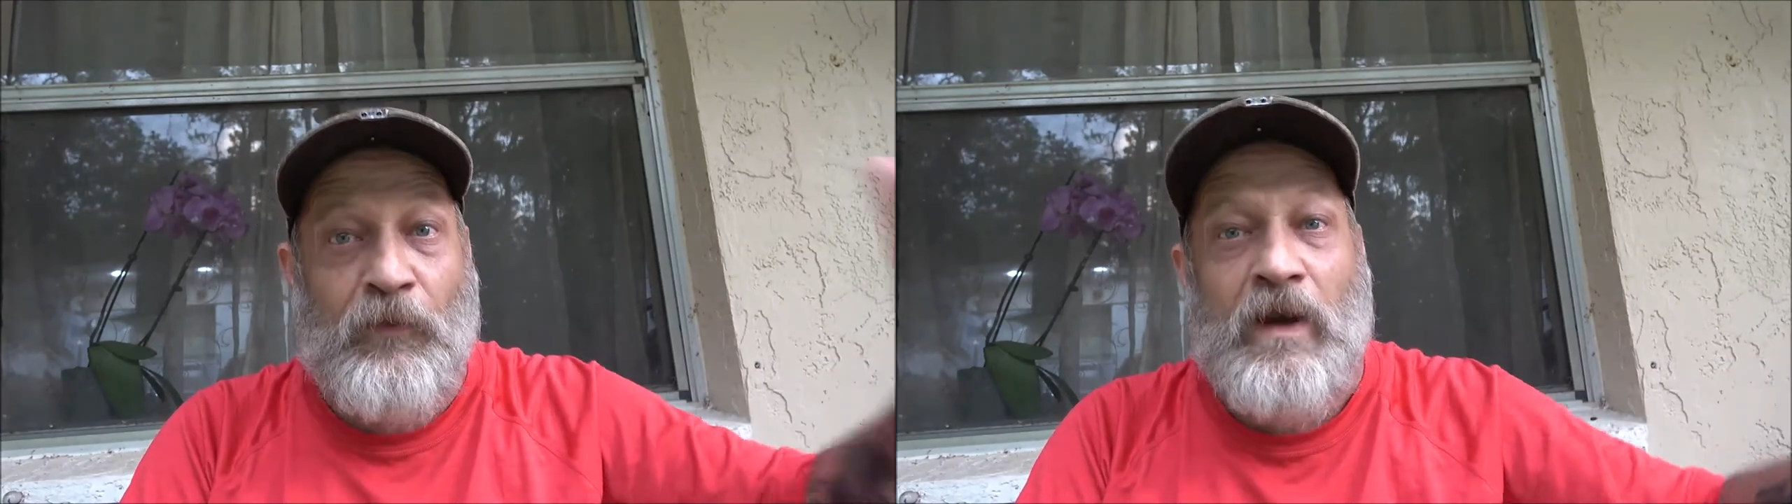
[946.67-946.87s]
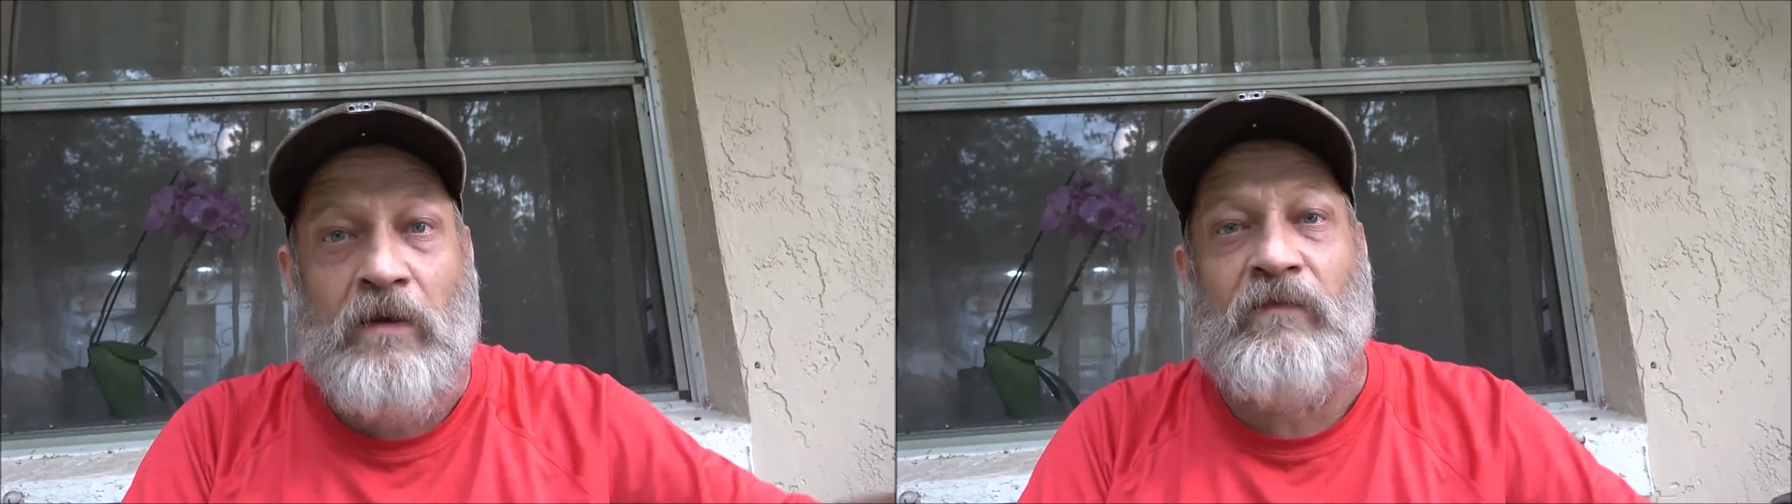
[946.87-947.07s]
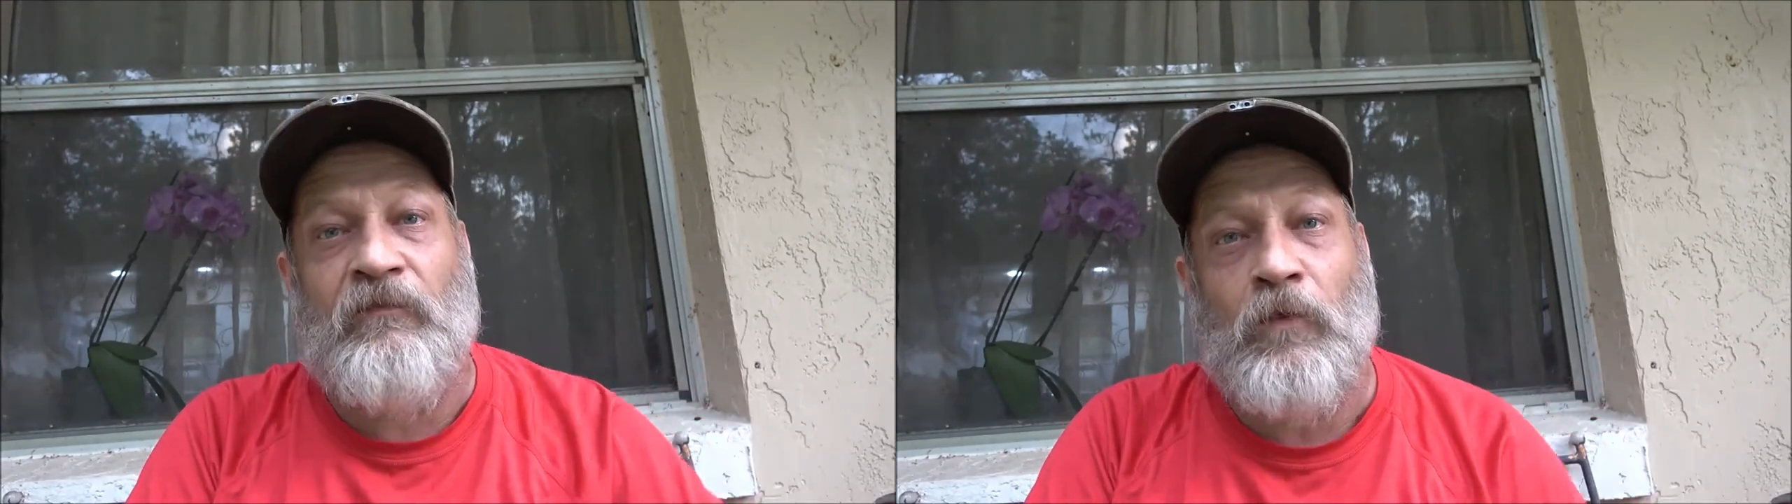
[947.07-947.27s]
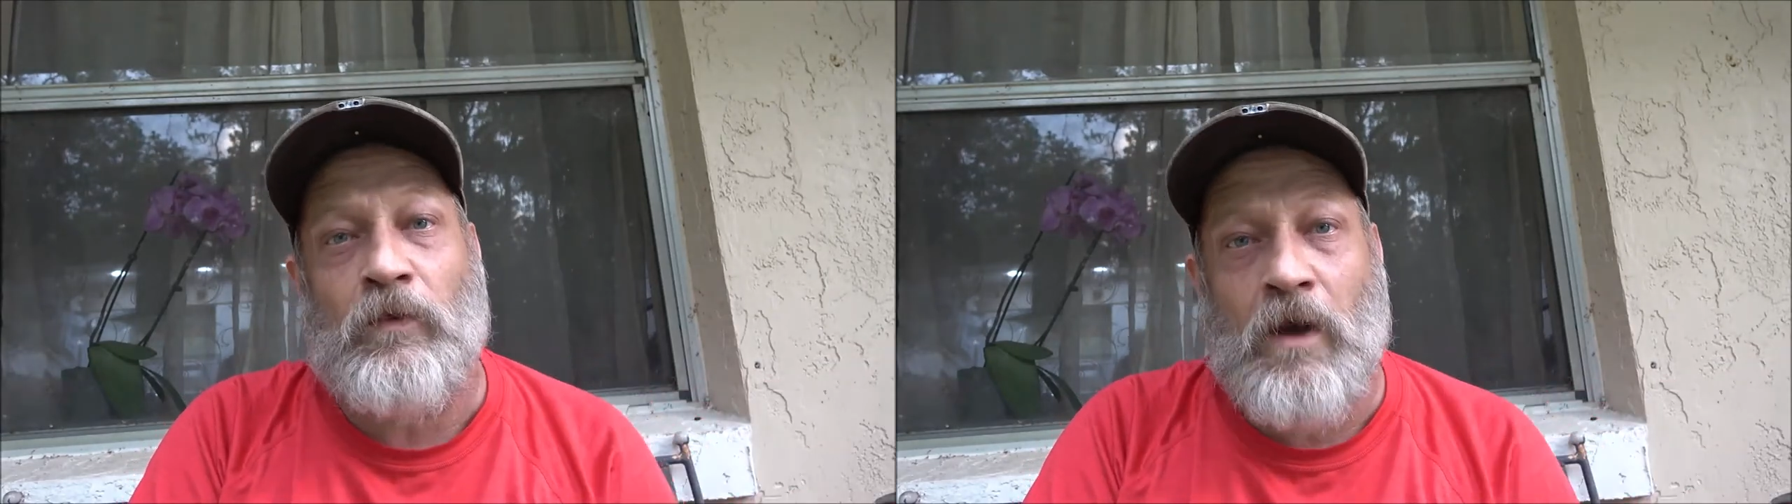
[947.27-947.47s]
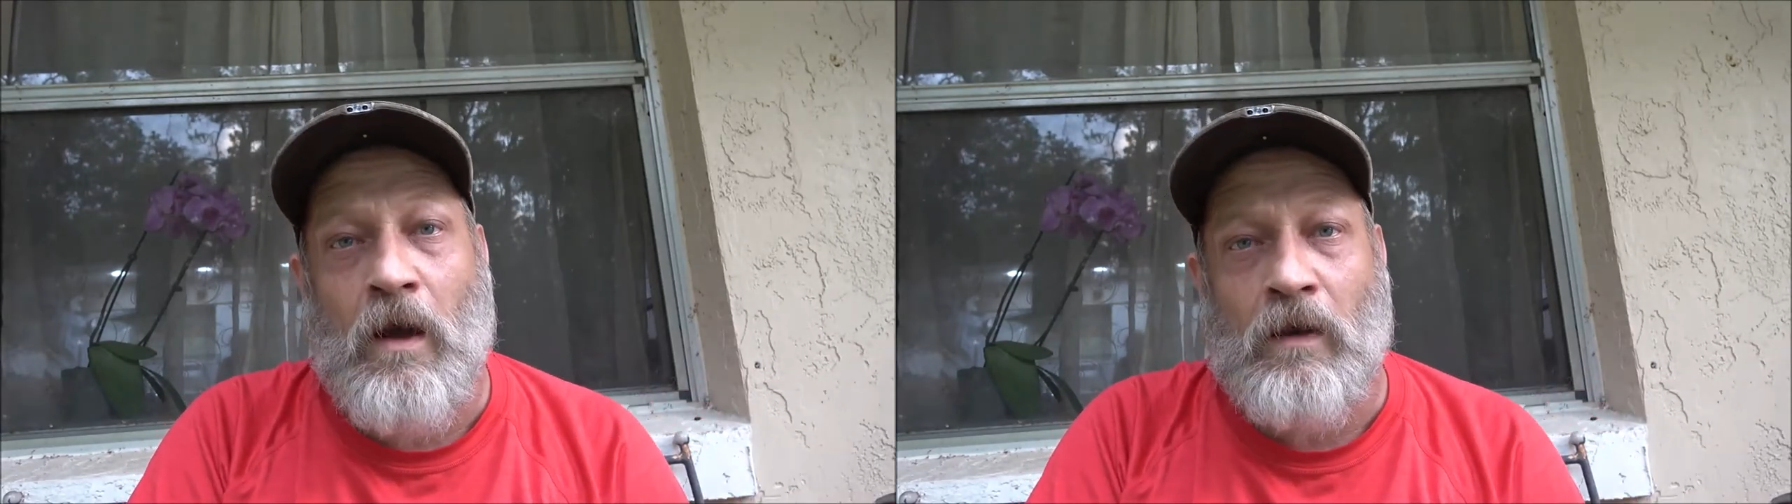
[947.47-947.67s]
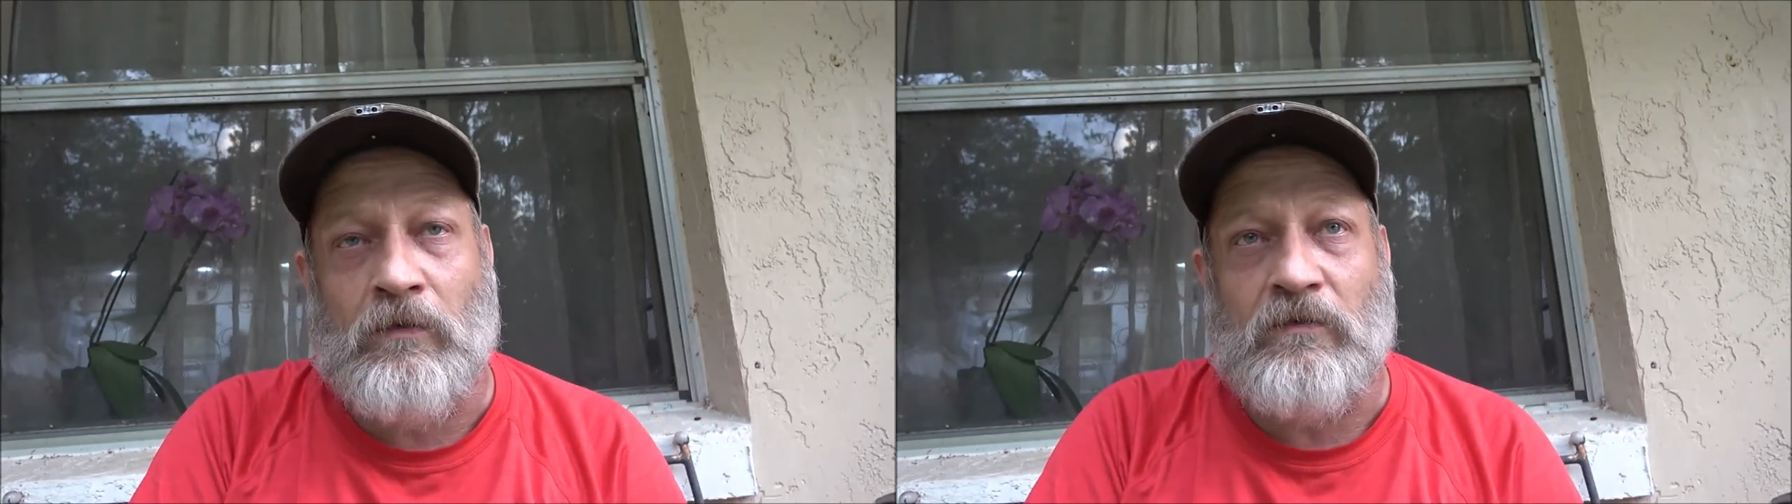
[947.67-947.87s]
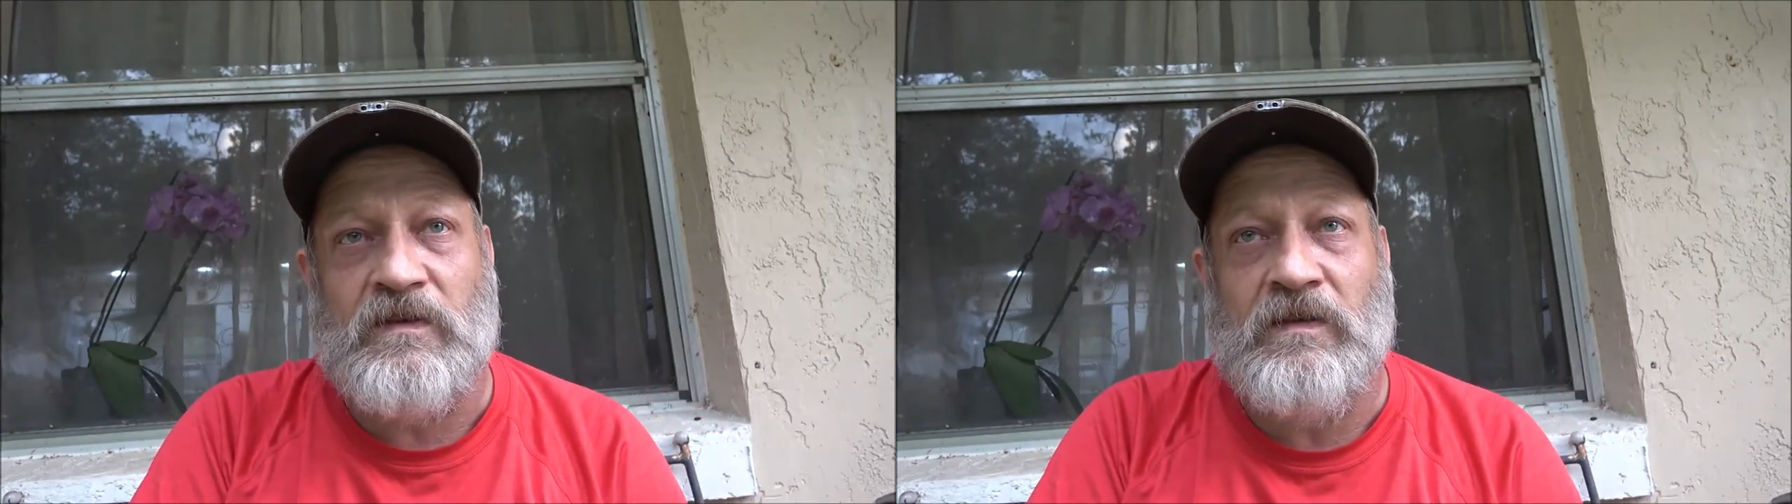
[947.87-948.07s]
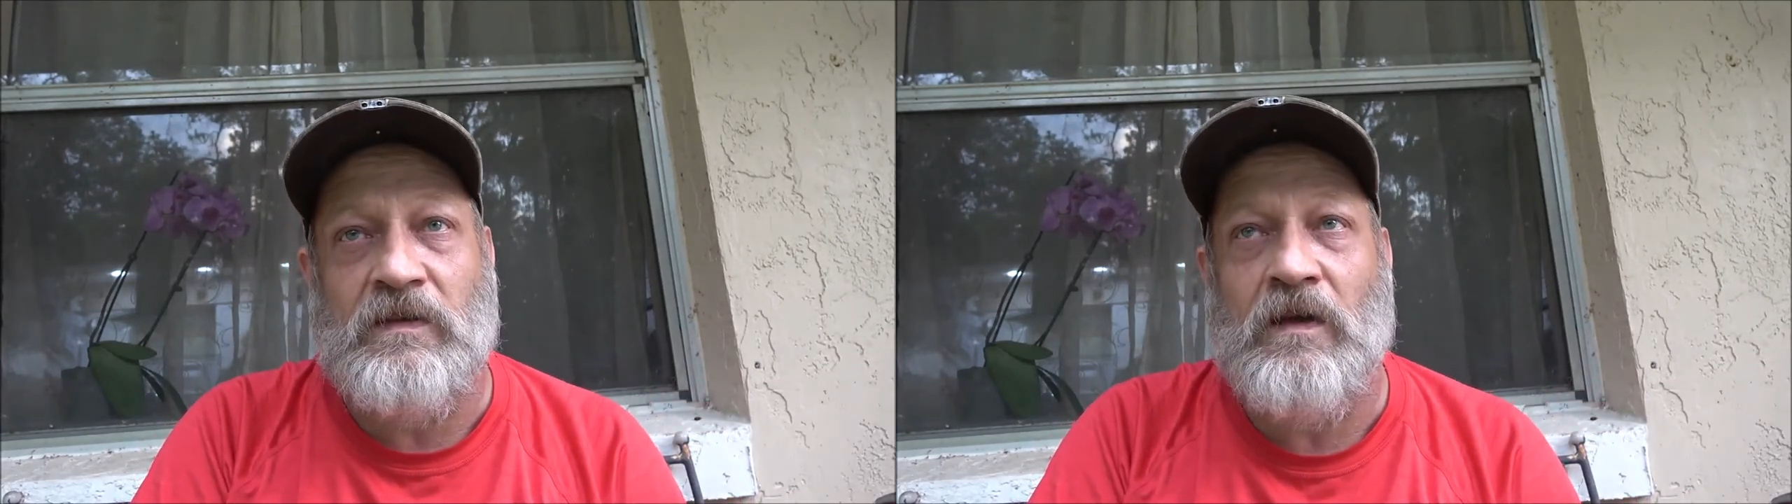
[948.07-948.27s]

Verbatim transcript: $304.